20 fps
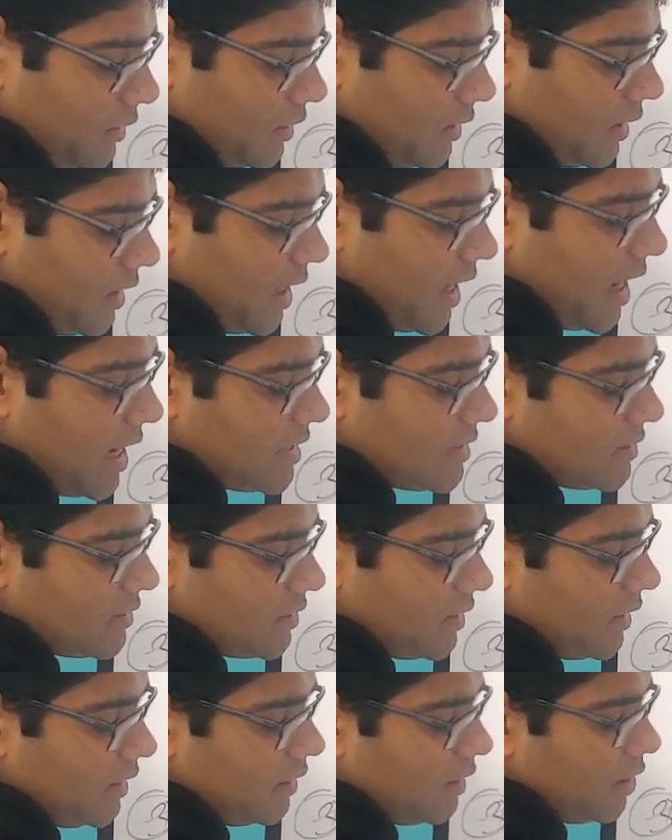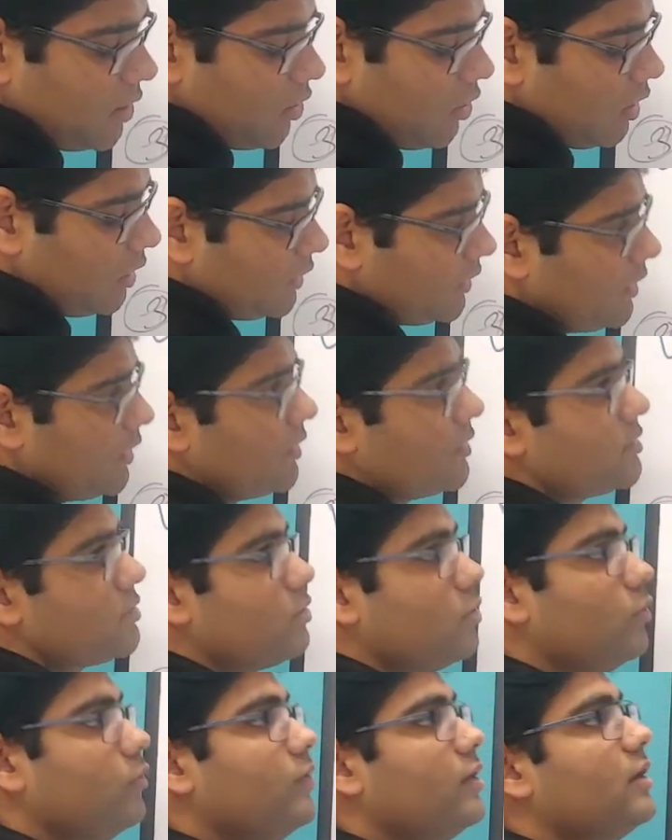the last thing, the alt text.
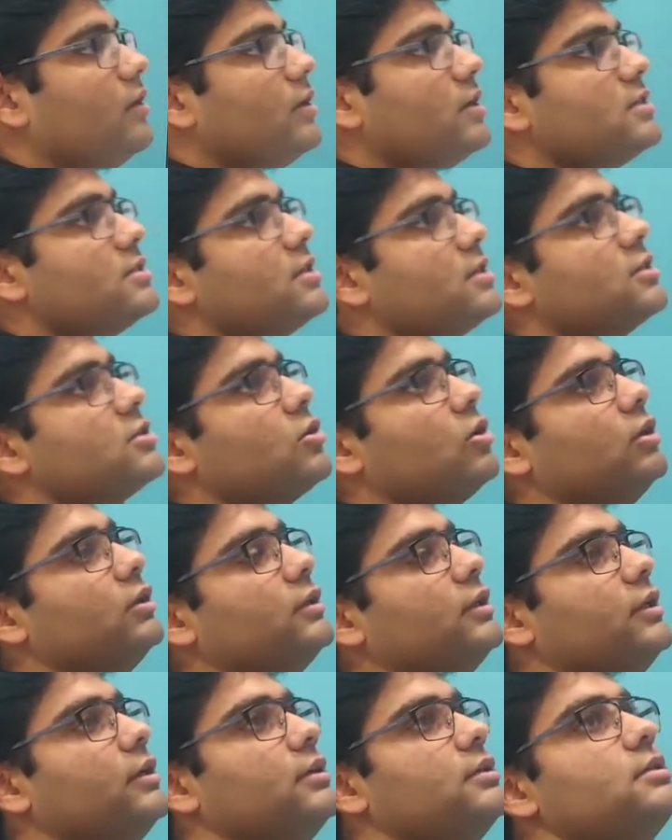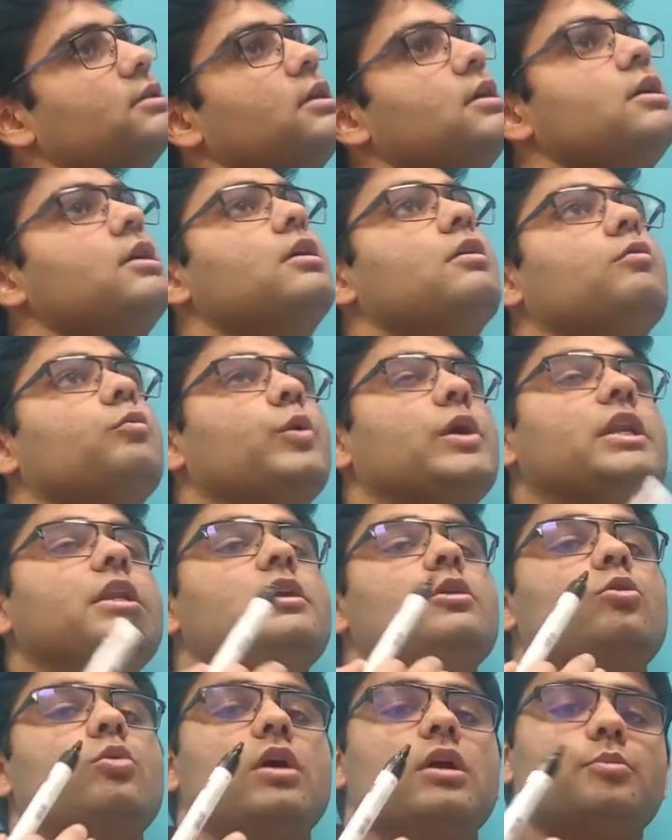So where is this alt text? When
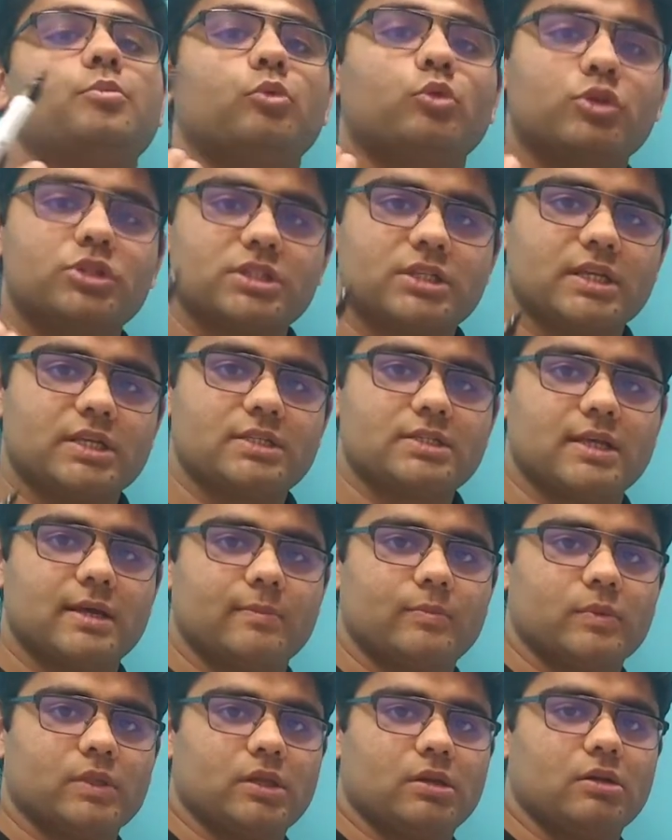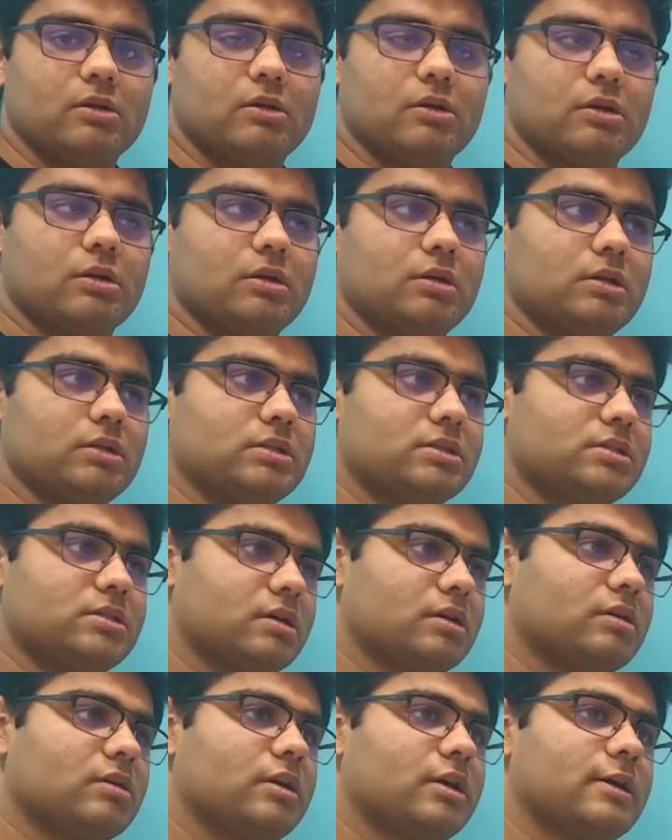you are posting something on
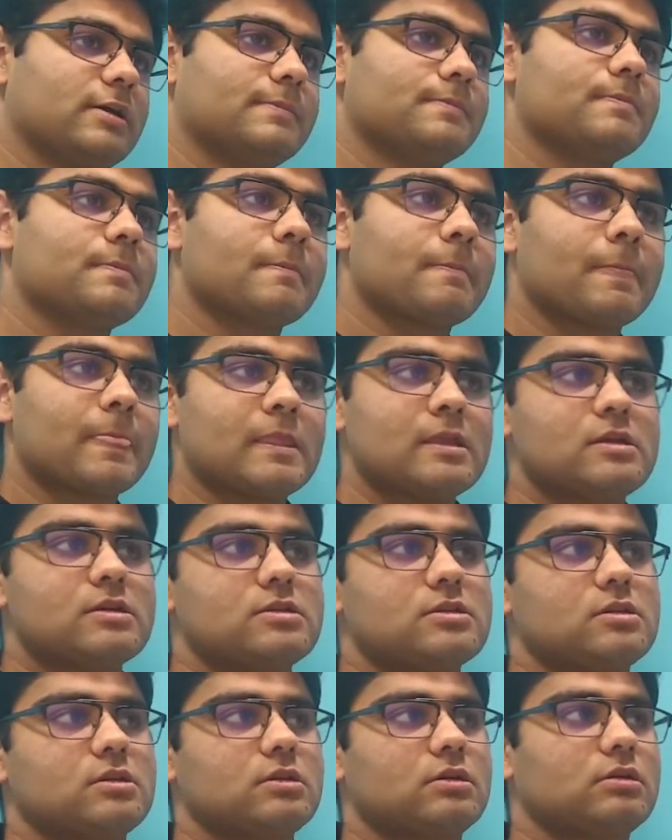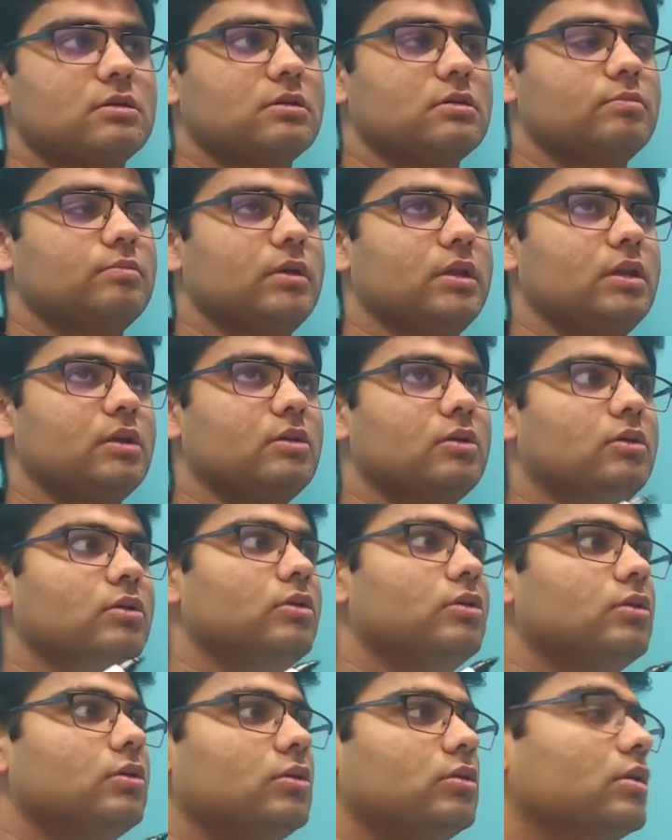Instagram, so
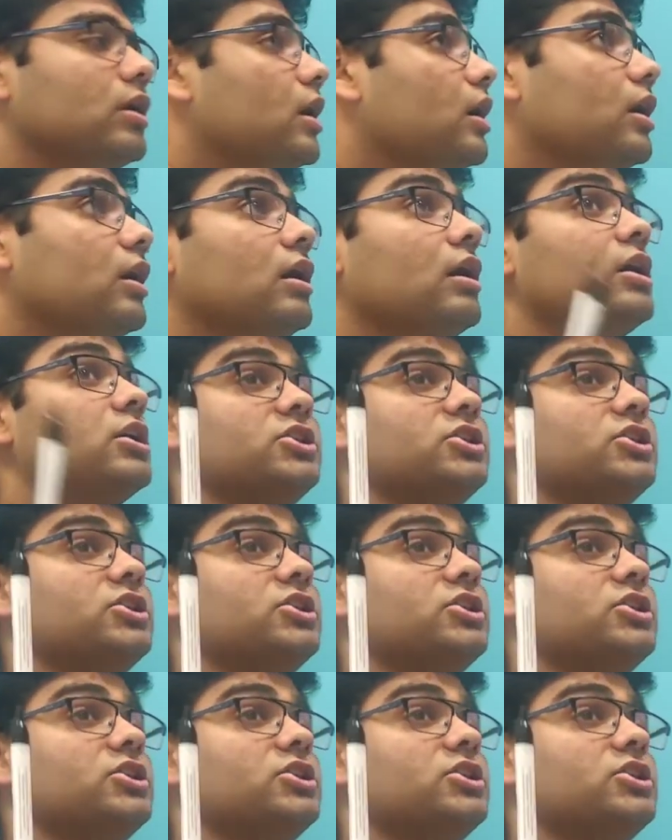below,